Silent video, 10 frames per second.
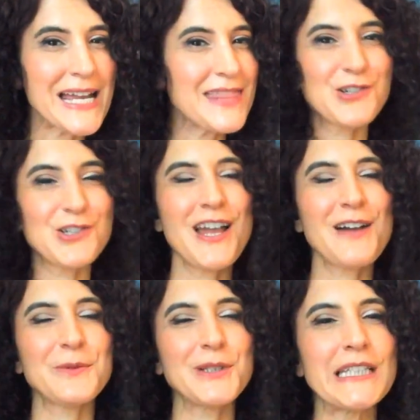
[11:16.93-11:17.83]
And there's
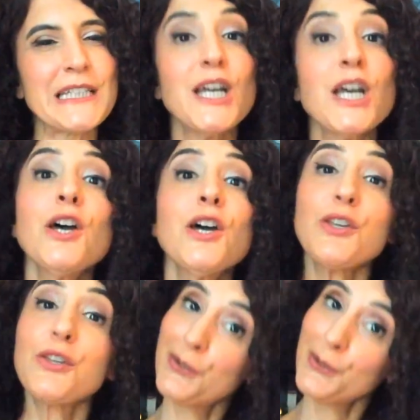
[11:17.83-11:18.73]
not really
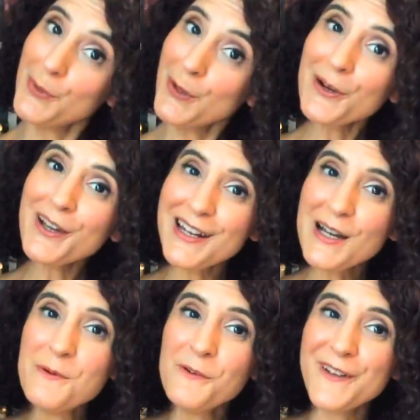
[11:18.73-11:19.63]
humor in
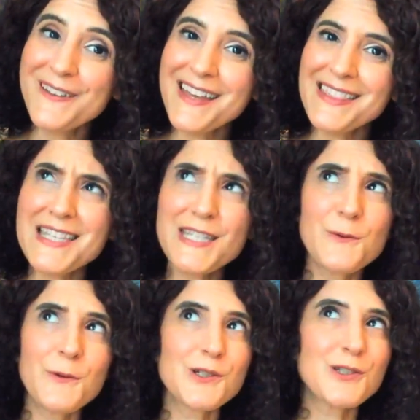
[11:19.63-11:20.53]
a movie like this,
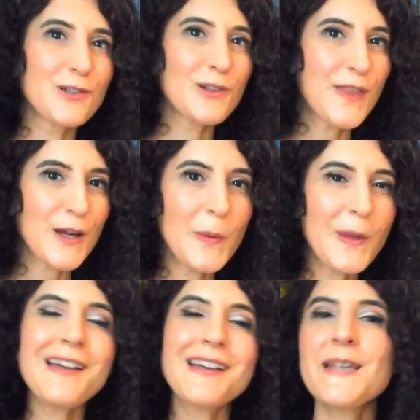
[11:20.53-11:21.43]
nor should there
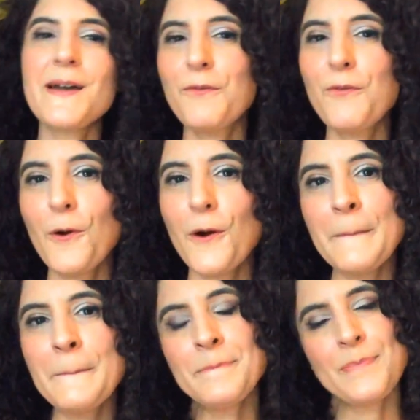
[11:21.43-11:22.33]
be, except
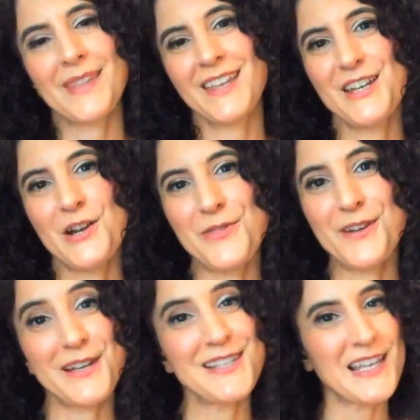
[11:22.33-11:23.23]
for,
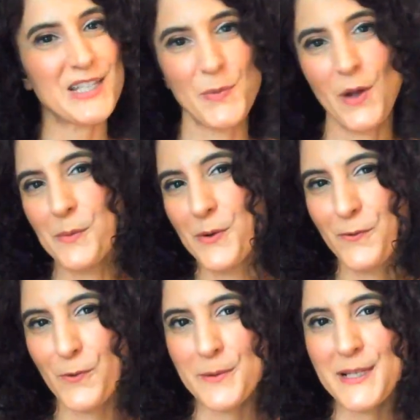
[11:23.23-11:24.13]
there is a small
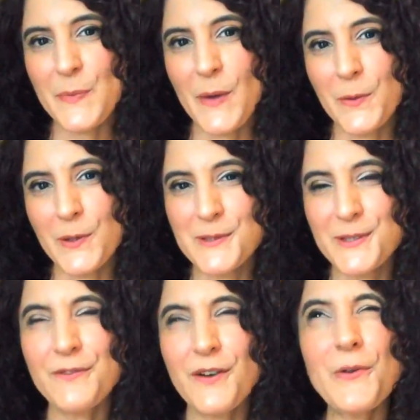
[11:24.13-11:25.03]
performance by Willem
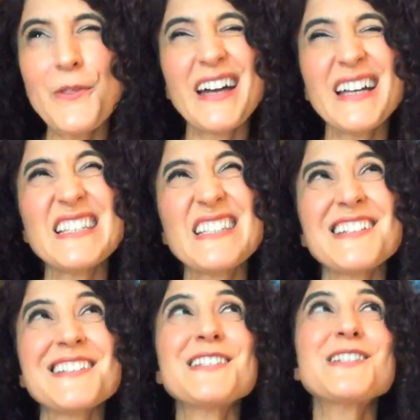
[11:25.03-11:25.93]
Dafoe that is
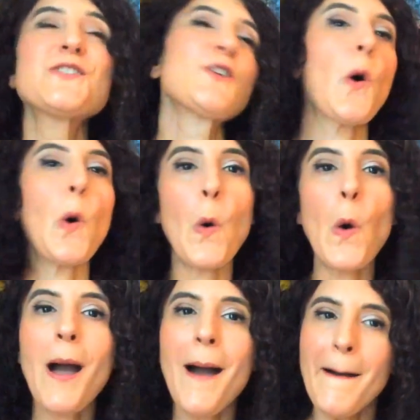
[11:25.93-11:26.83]
just
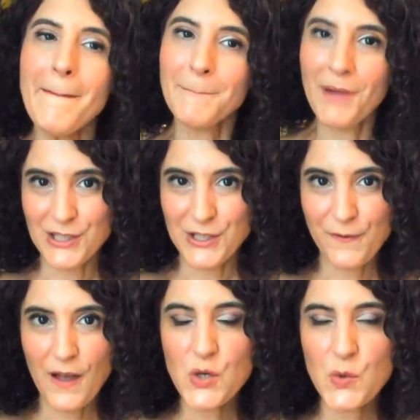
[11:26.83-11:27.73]
so much
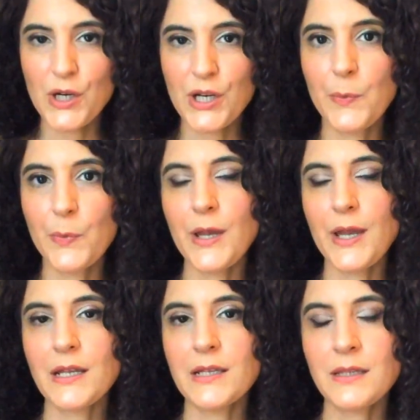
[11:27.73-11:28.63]
fun where he
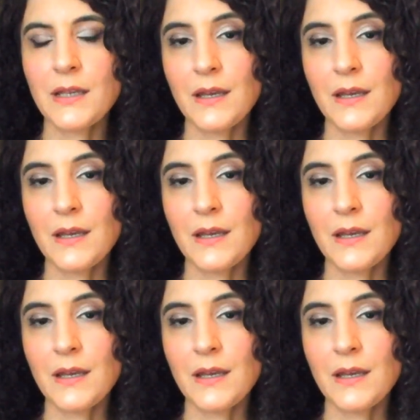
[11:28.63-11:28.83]
plays